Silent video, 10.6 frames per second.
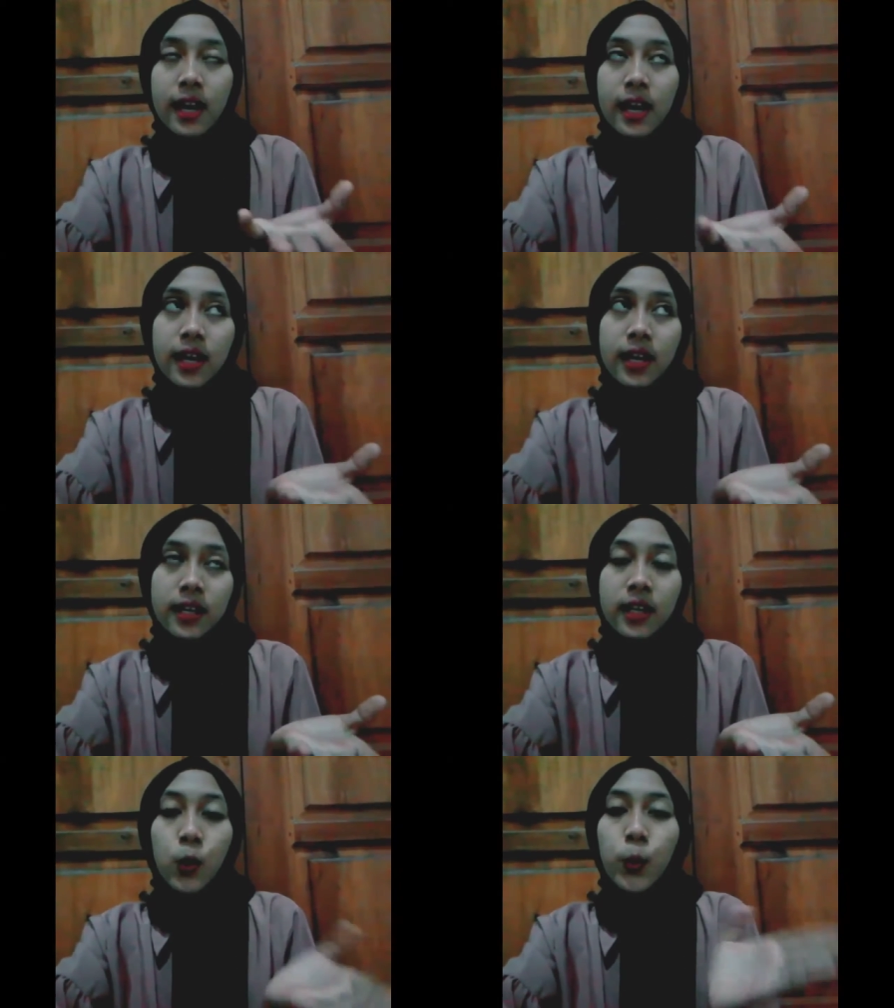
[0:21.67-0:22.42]

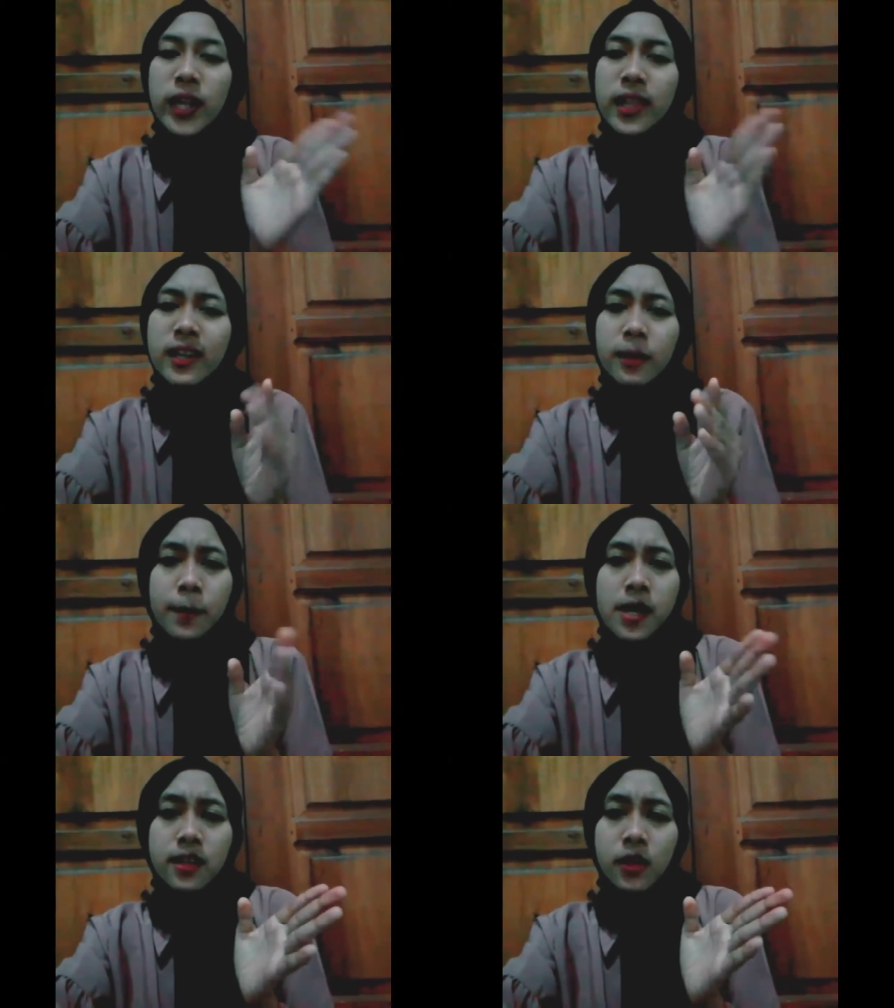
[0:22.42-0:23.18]
and within a
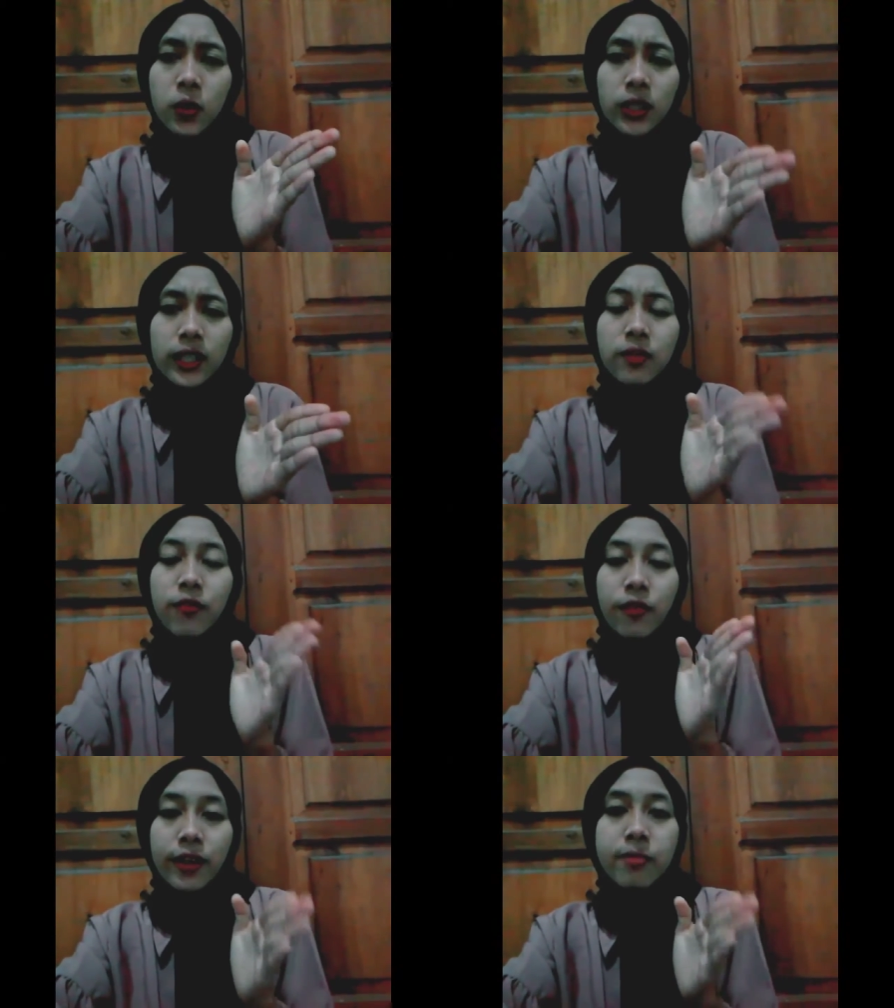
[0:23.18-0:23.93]
particular
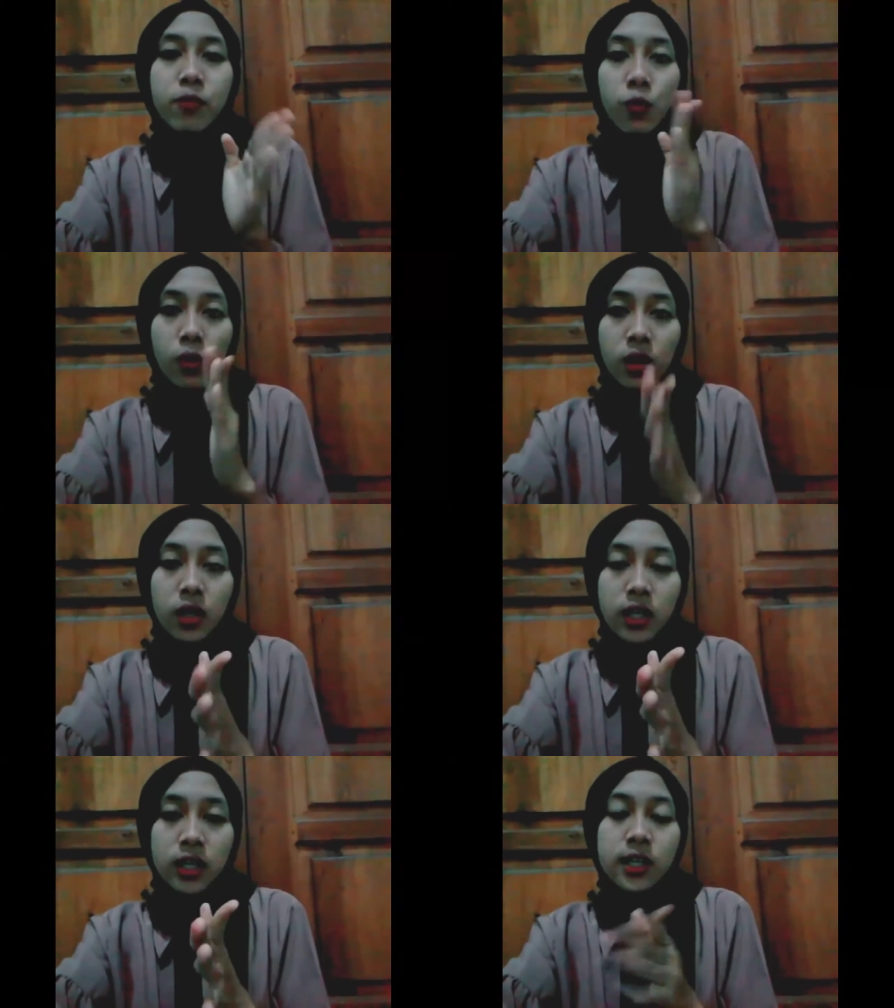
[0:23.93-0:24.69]

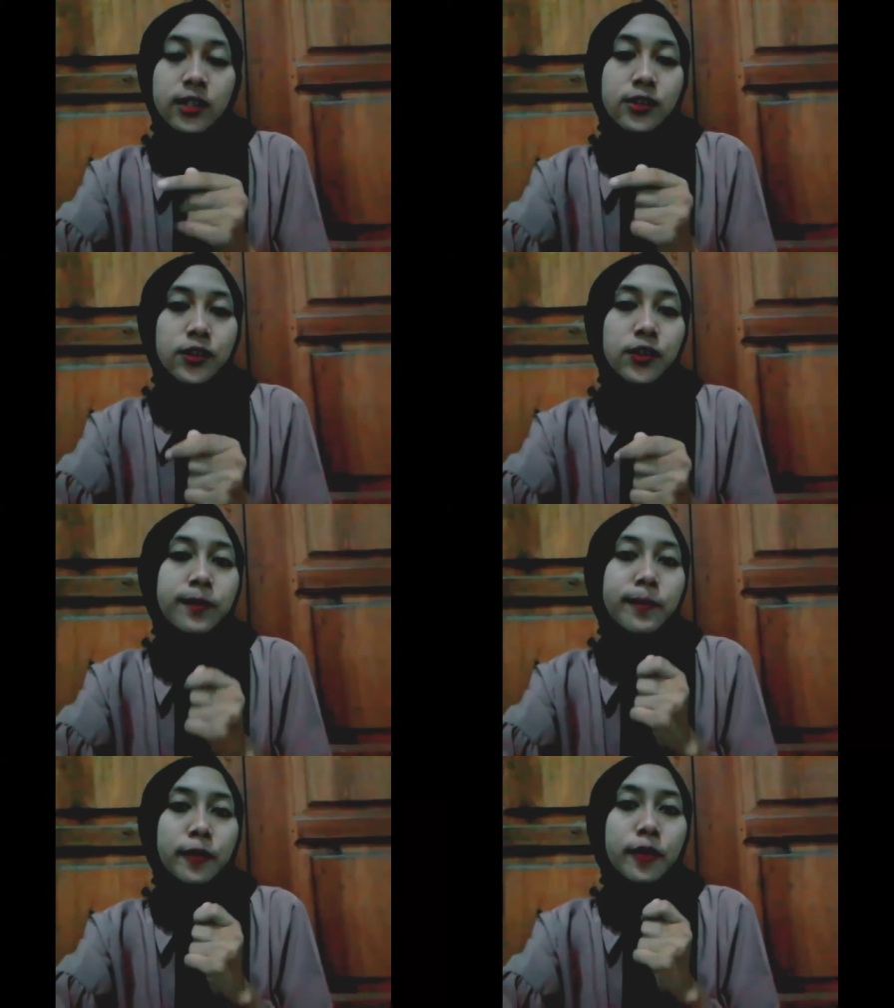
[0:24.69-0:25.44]
framework
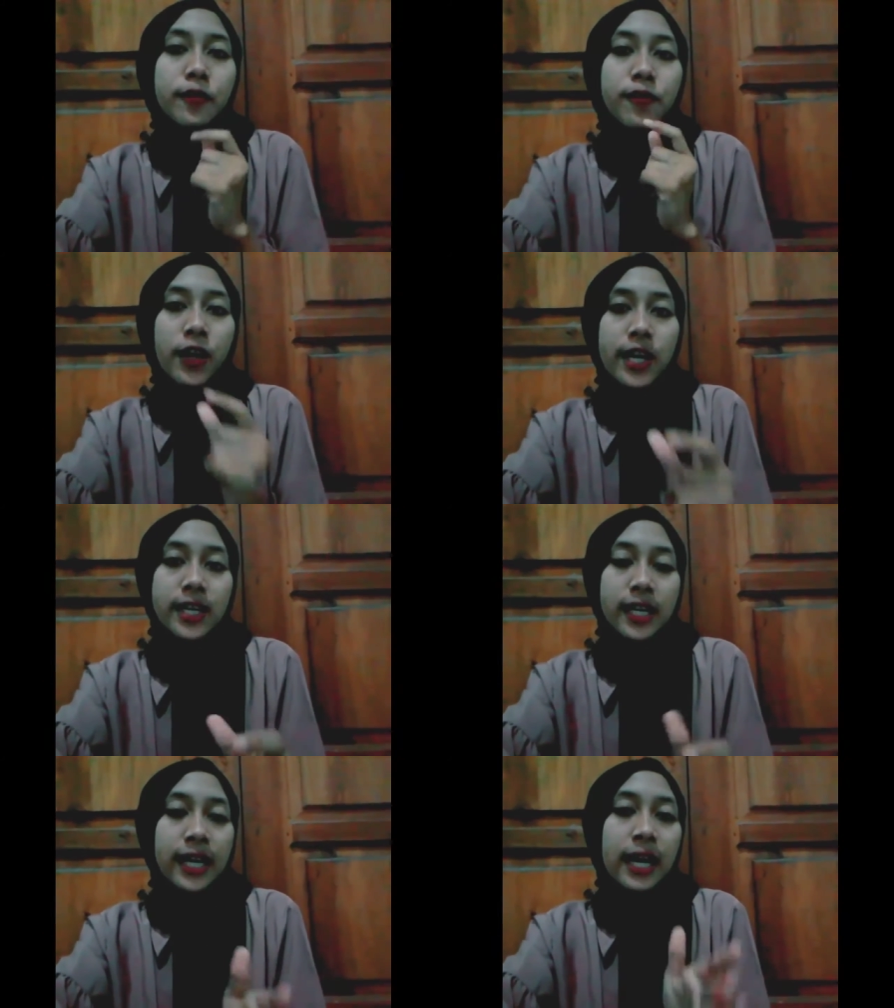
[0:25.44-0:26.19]
to
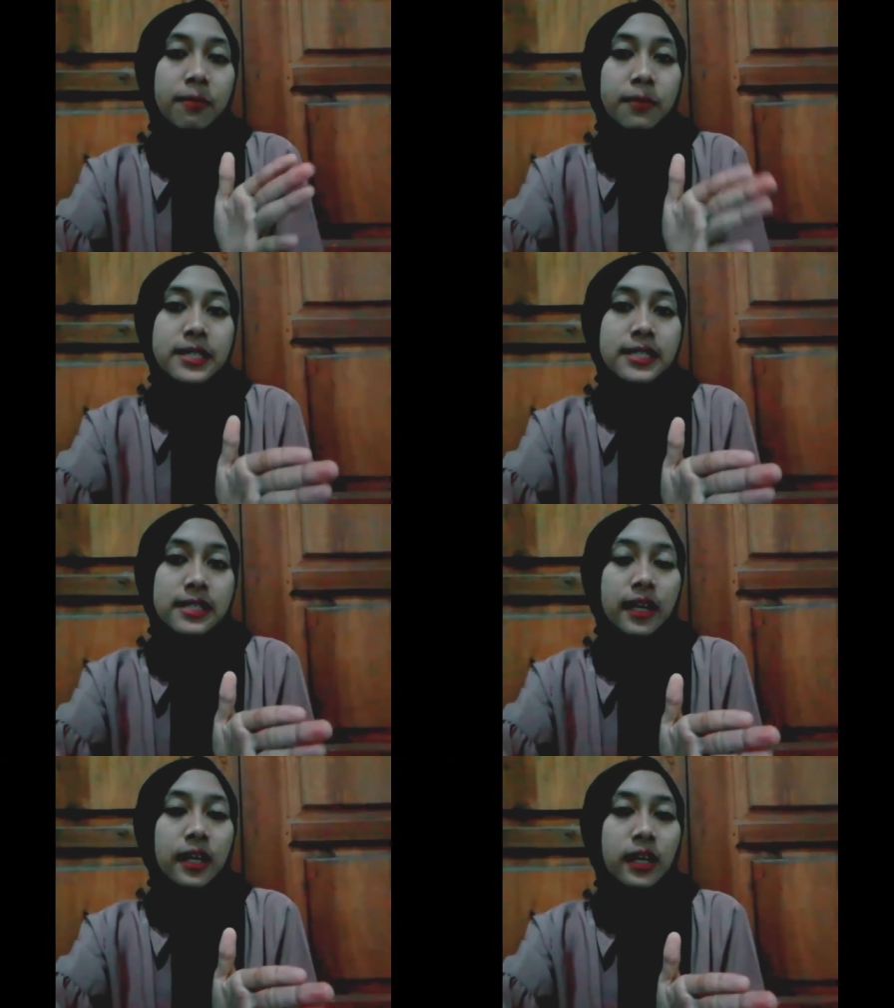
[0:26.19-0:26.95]
provide accomplish
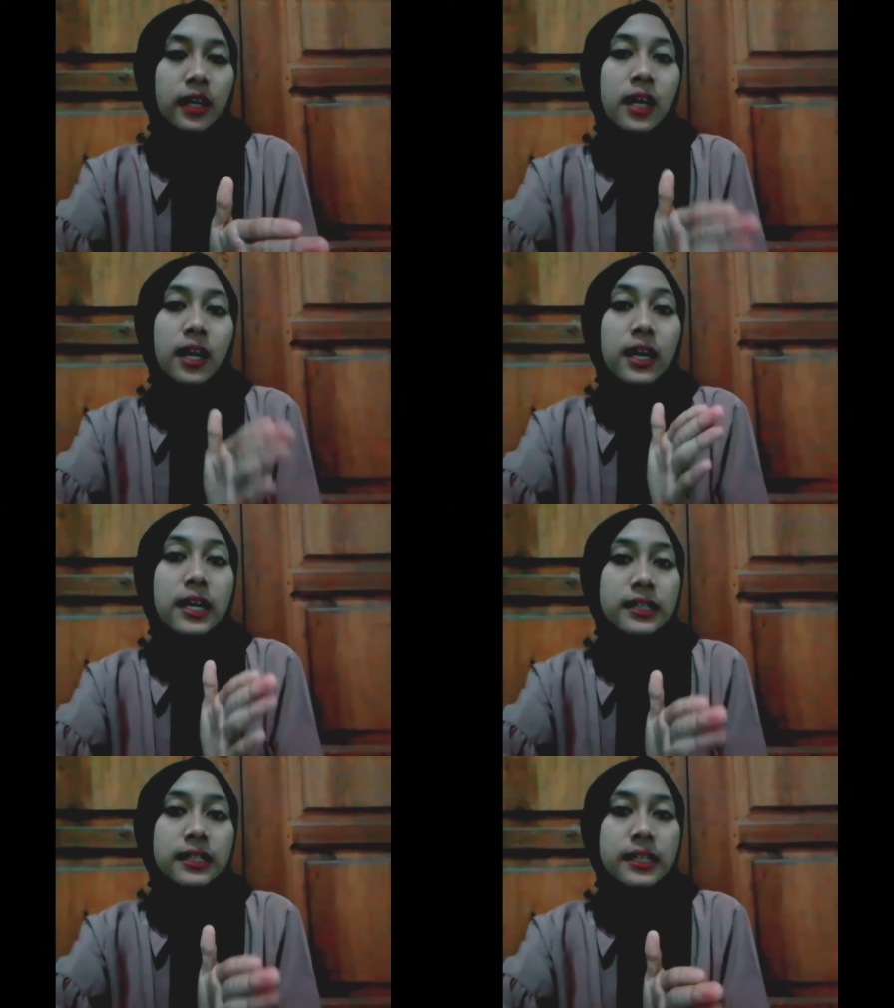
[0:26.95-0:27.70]
a
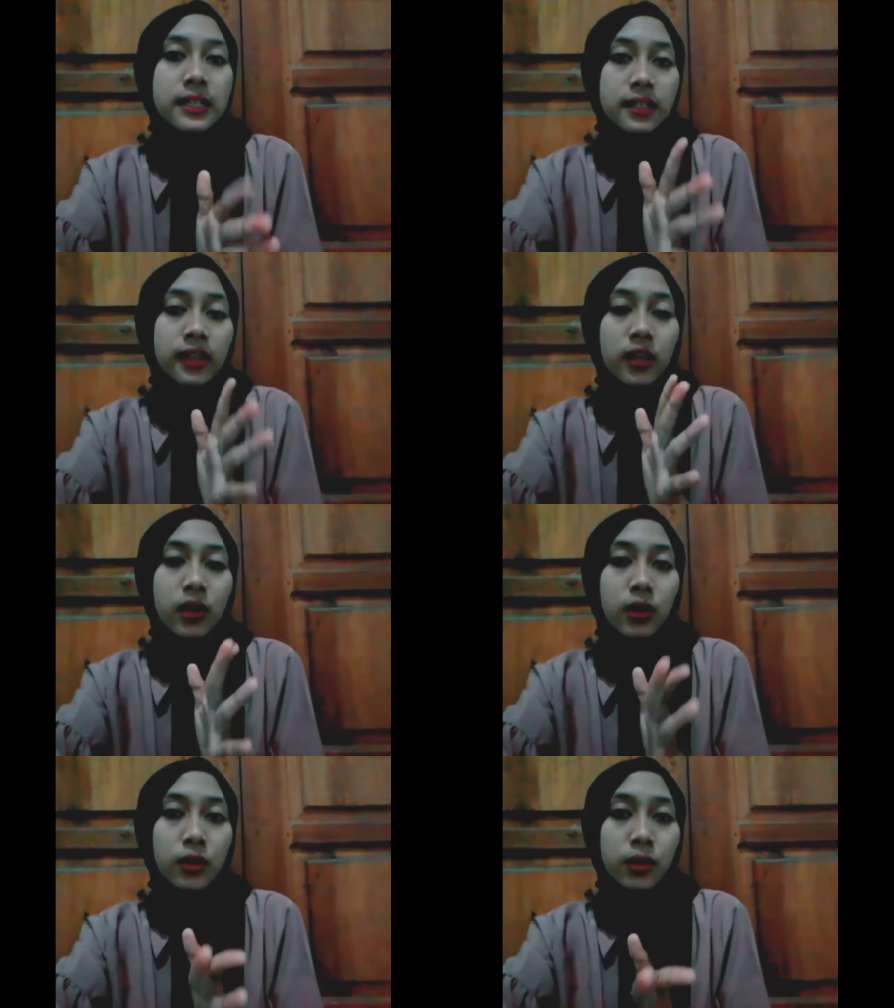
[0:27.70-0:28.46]
learner
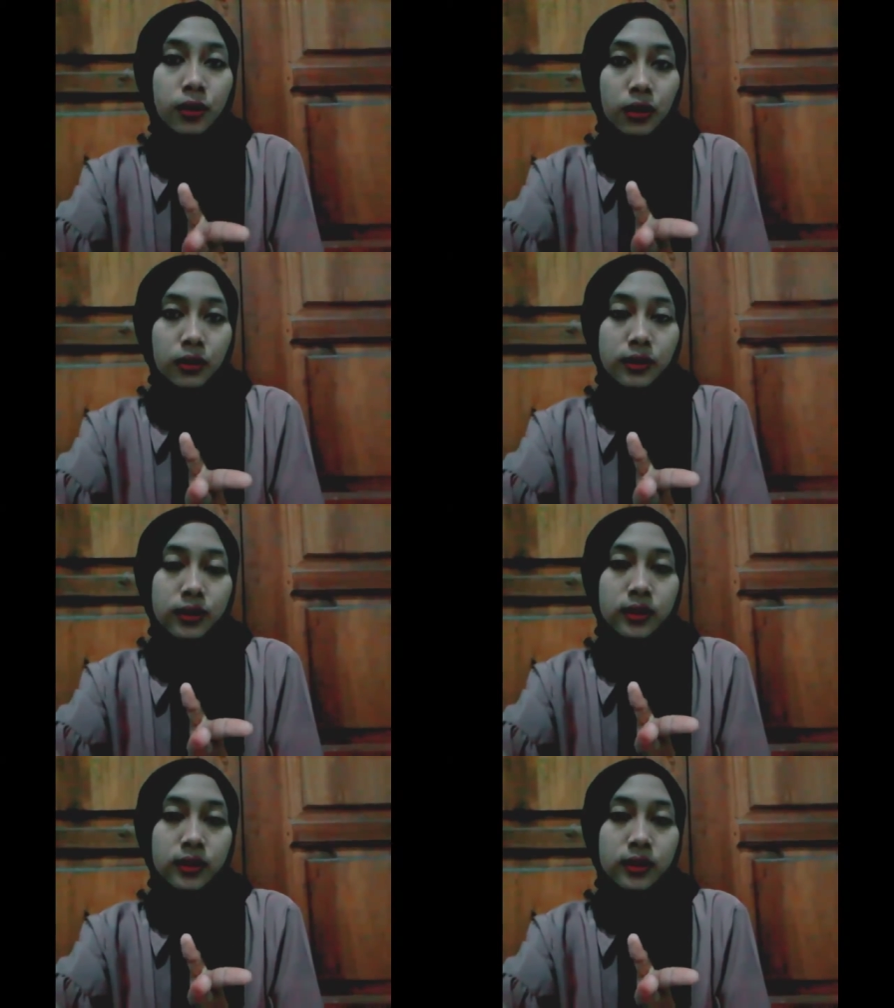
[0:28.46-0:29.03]
goals.